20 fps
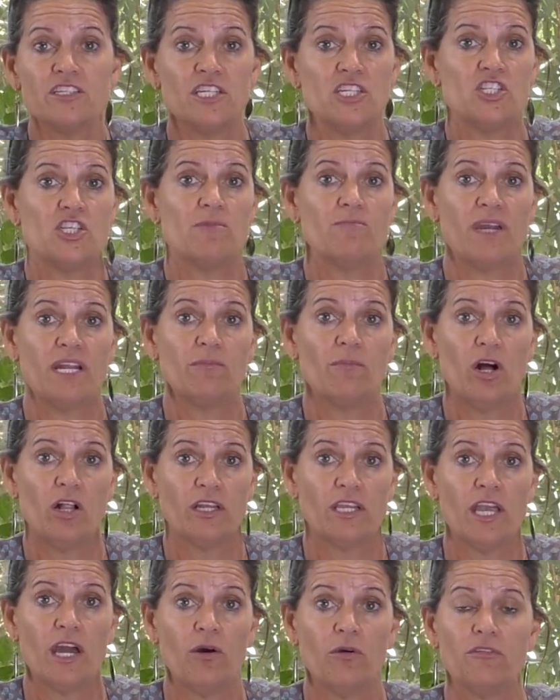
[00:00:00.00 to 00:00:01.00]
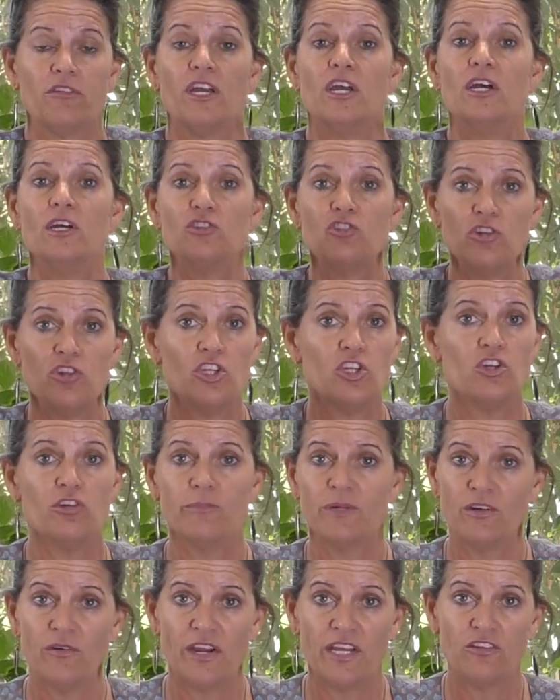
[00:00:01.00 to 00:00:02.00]
teaching metabolic health to the
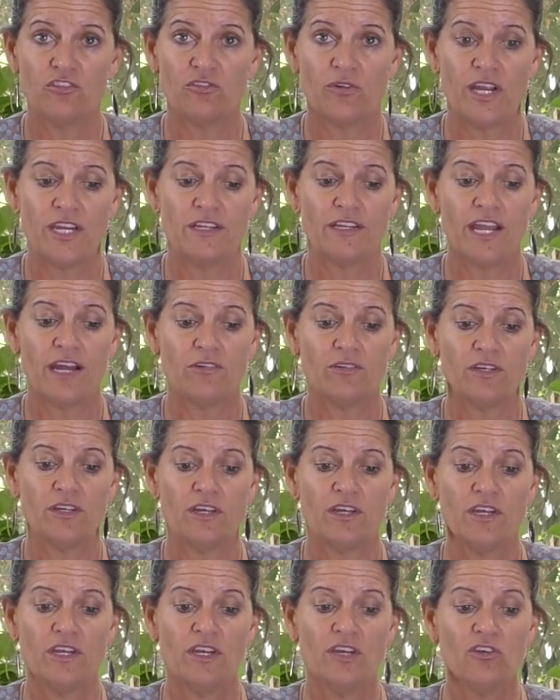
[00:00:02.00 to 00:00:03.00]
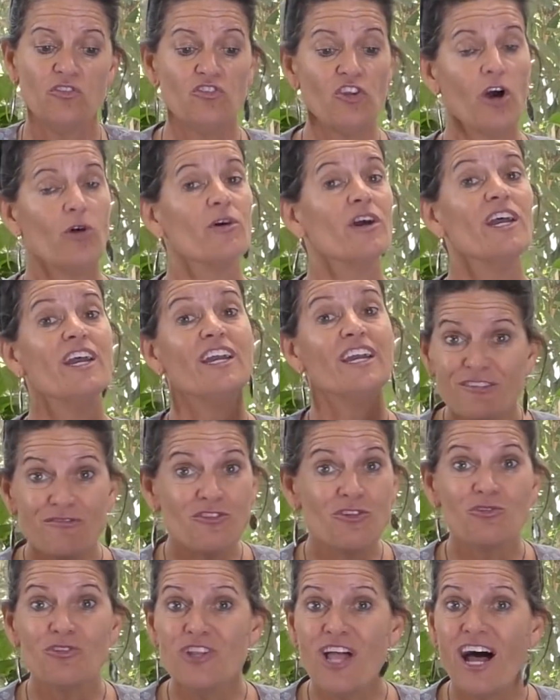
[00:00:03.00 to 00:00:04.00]
human race right now? So if
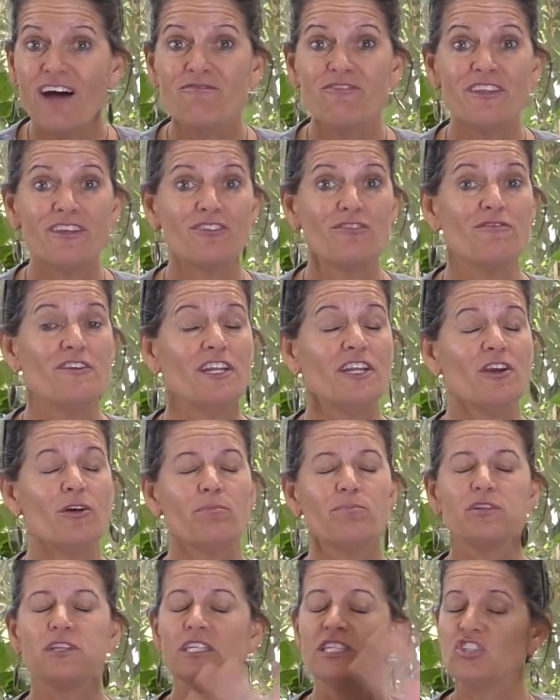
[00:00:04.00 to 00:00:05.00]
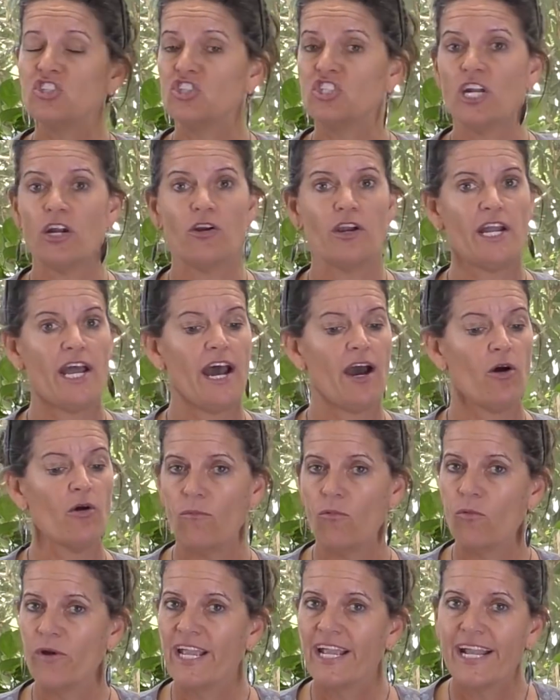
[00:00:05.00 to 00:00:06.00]
you love this video, please share it
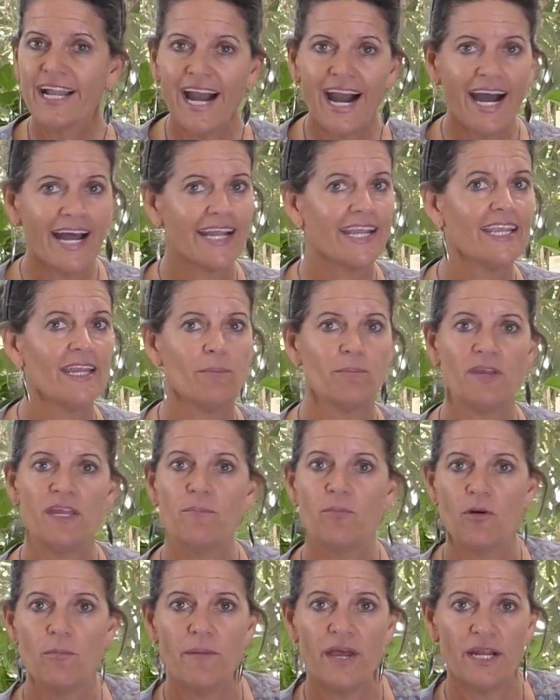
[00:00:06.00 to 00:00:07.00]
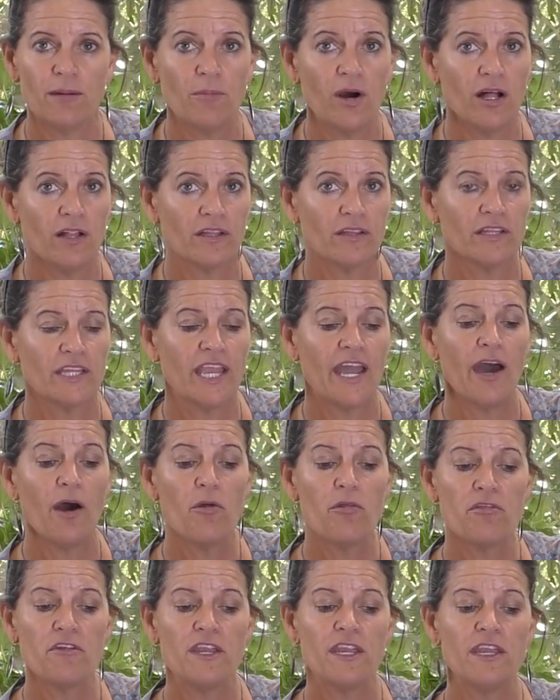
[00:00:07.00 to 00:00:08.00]
out. We gotta get people metabolically
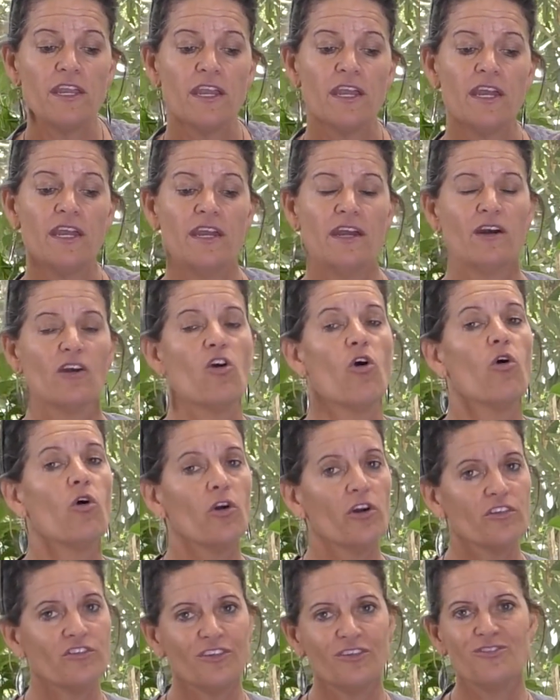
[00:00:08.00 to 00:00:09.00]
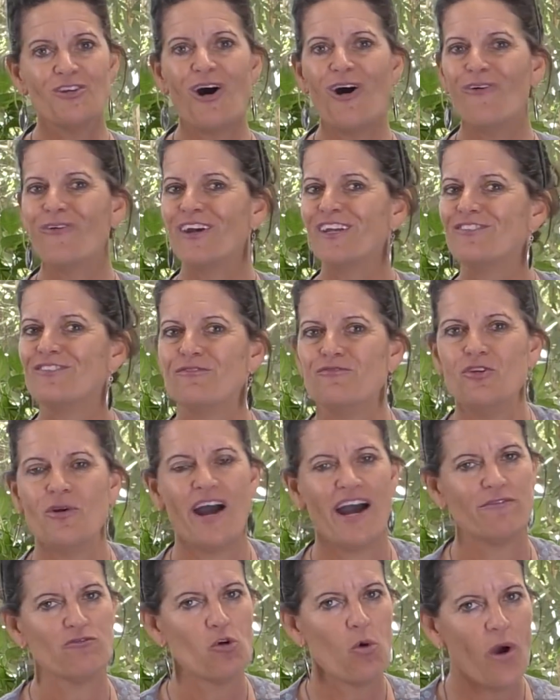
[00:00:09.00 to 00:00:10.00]
healthy. Of course, as always, if you
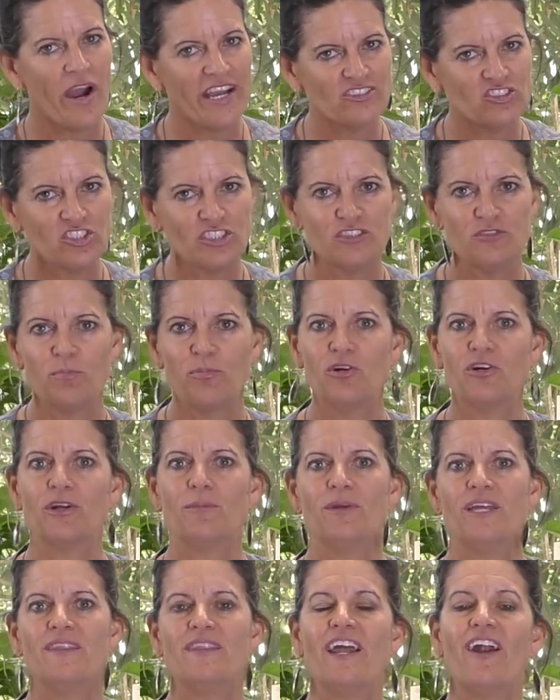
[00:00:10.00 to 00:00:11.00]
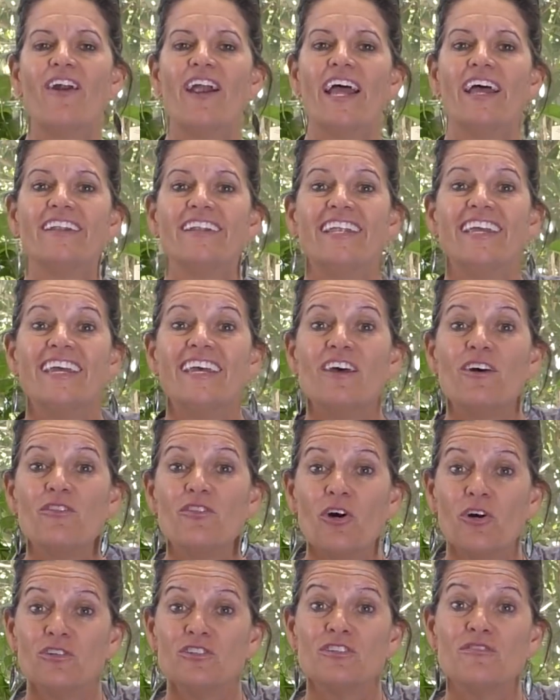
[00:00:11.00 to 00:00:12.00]
have questions, put them in there. And
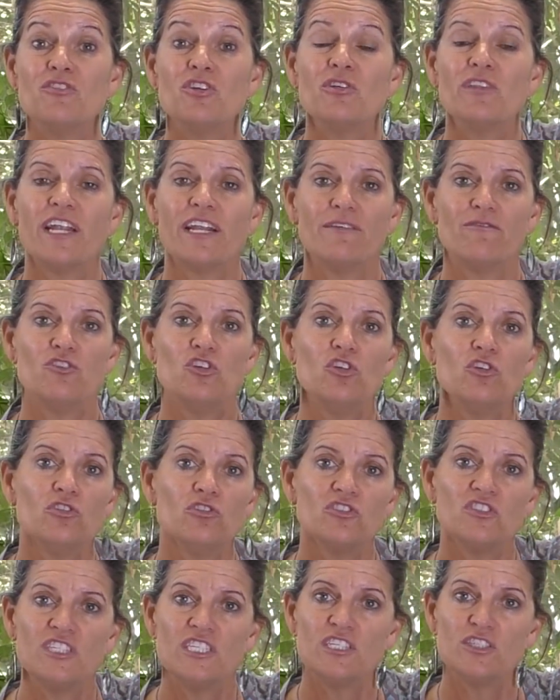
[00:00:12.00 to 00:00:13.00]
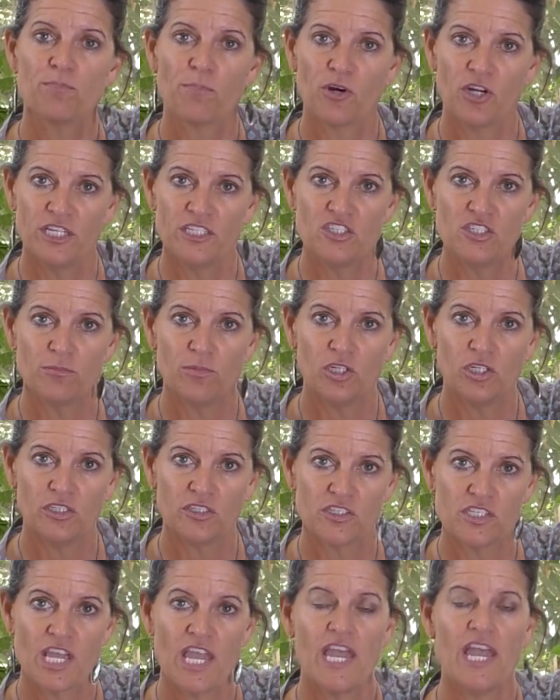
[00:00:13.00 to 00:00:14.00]
those of you that have used these
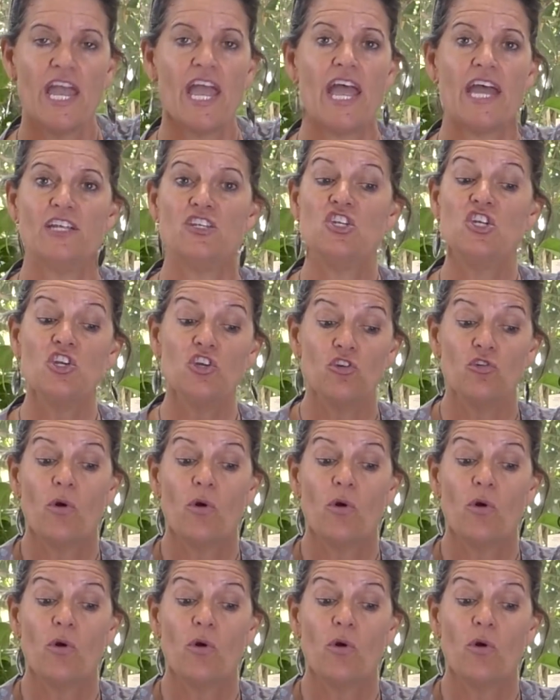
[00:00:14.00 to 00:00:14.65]
principles and